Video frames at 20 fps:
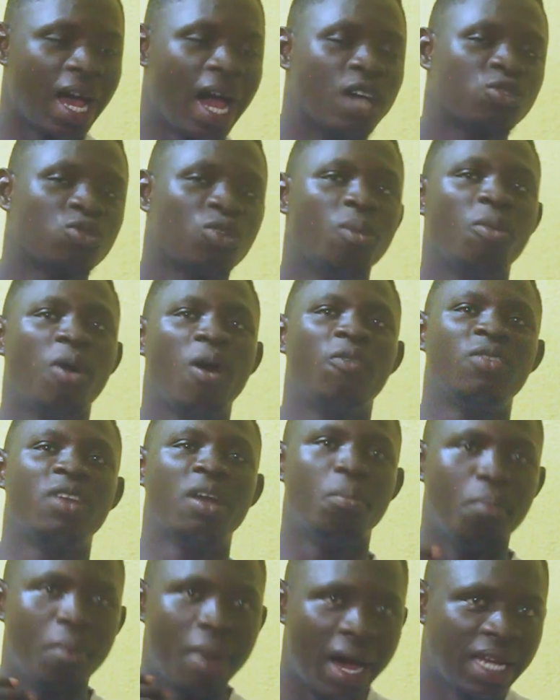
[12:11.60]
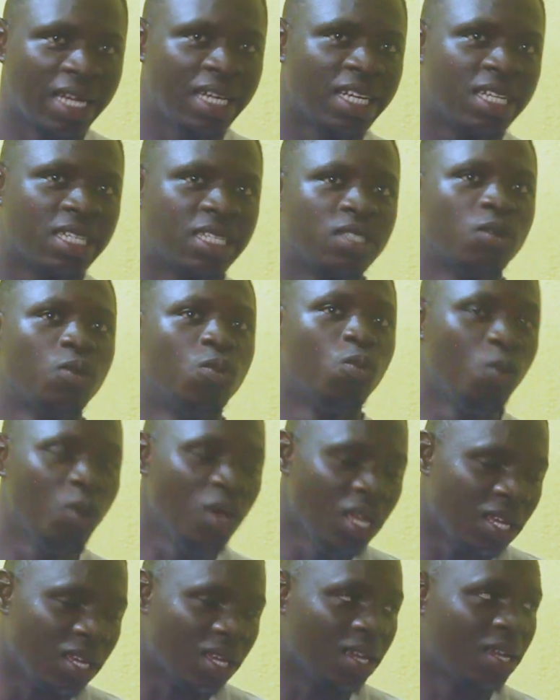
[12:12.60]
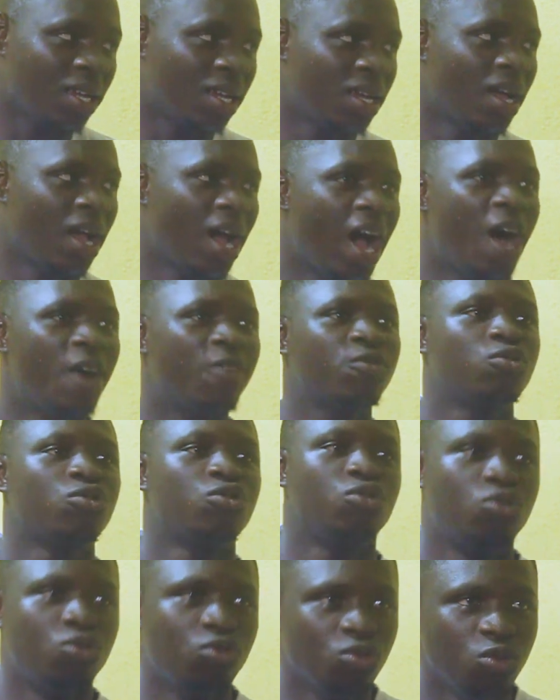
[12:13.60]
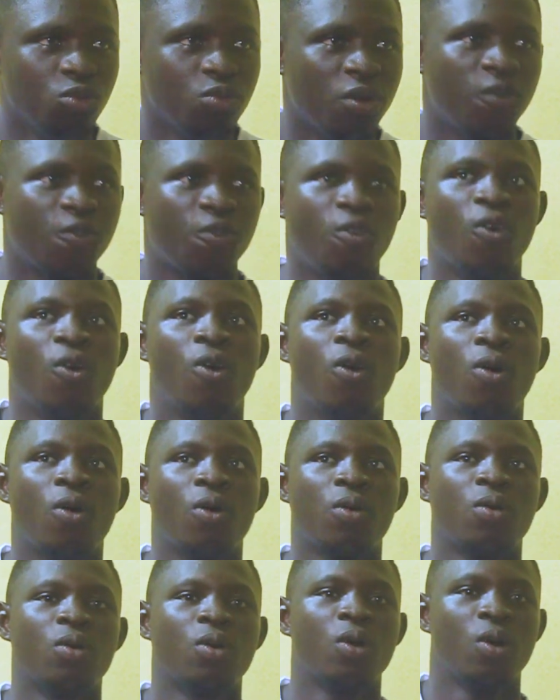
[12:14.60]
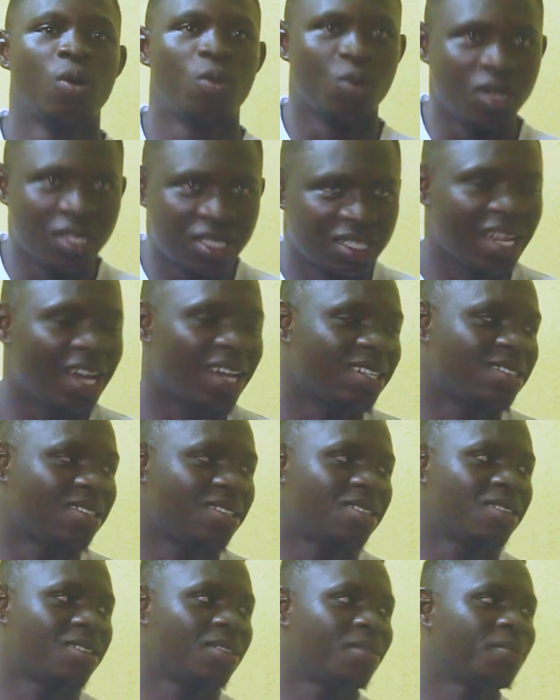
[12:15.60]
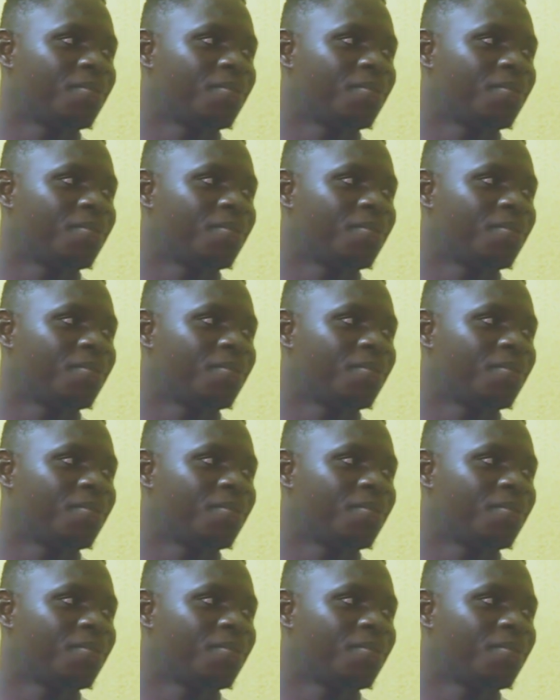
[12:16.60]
are some of the mandate we have to do before we started?